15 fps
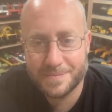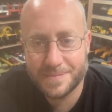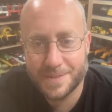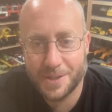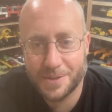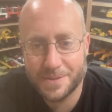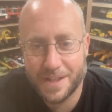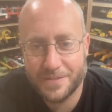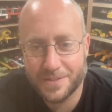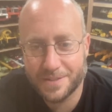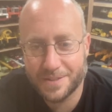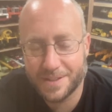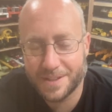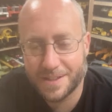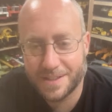Oh,
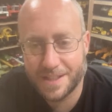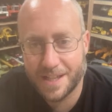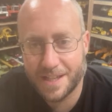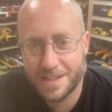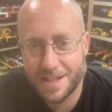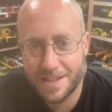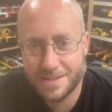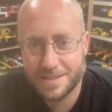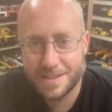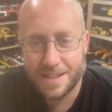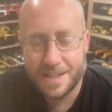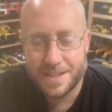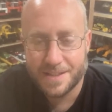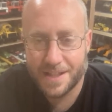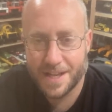definitely. Yeah,
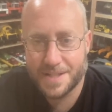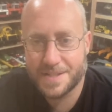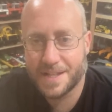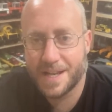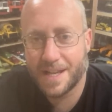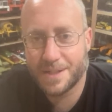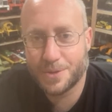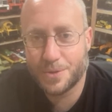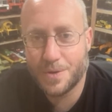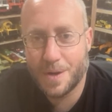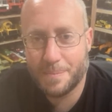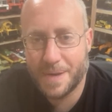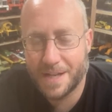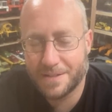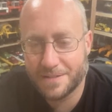like I said, I grew
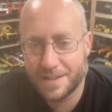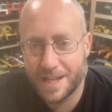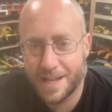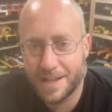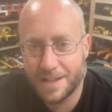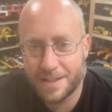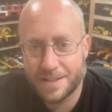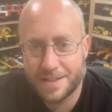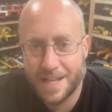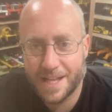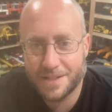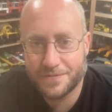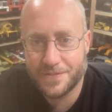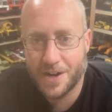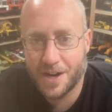up on
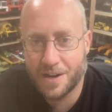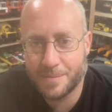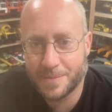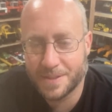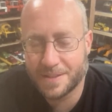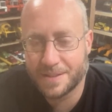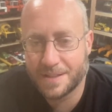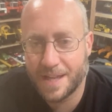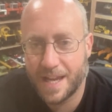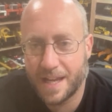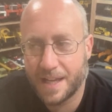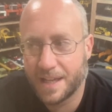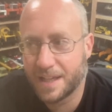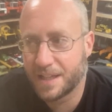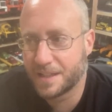a farm, and I
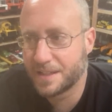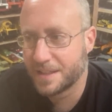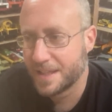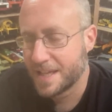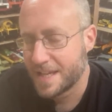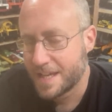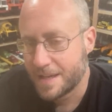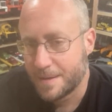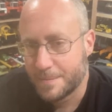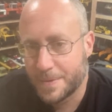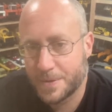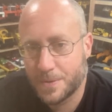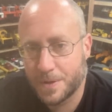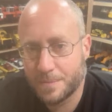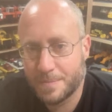had
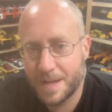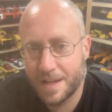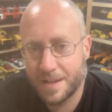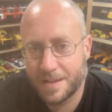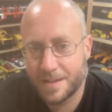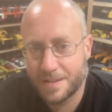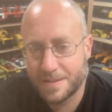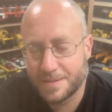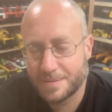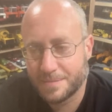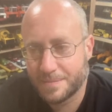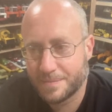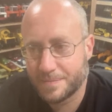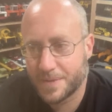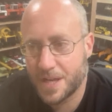between my
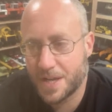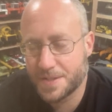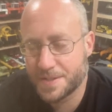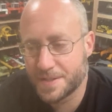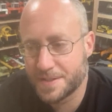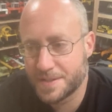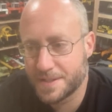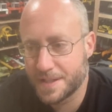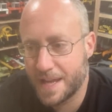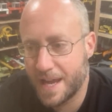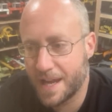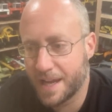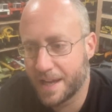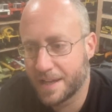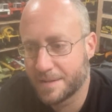cousins and
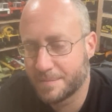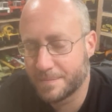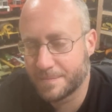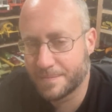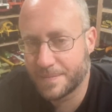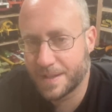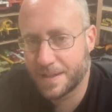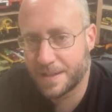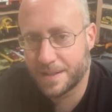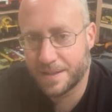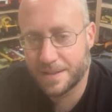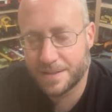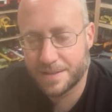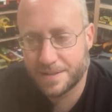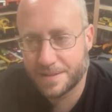I, and
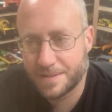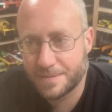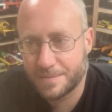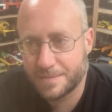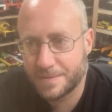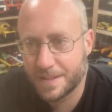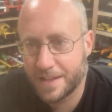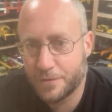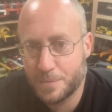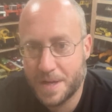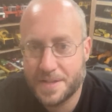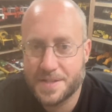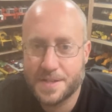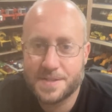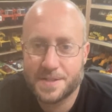even
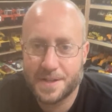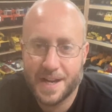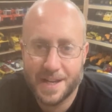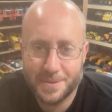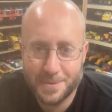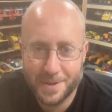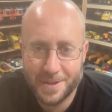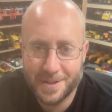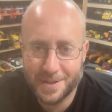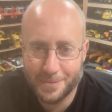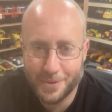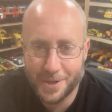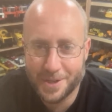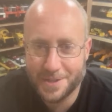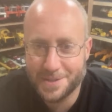my sister had
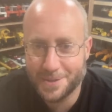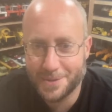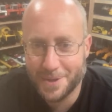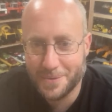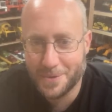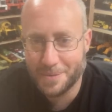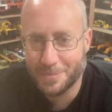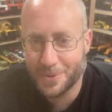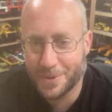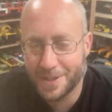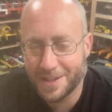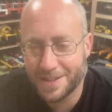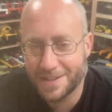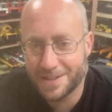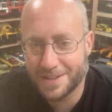one or two at one
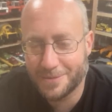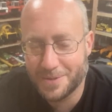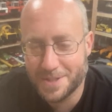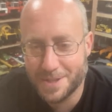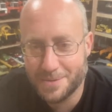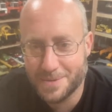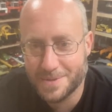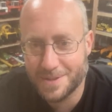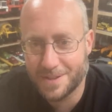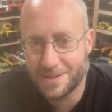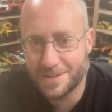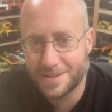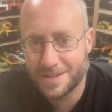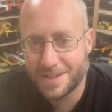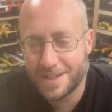point when she was
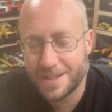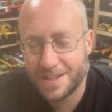little.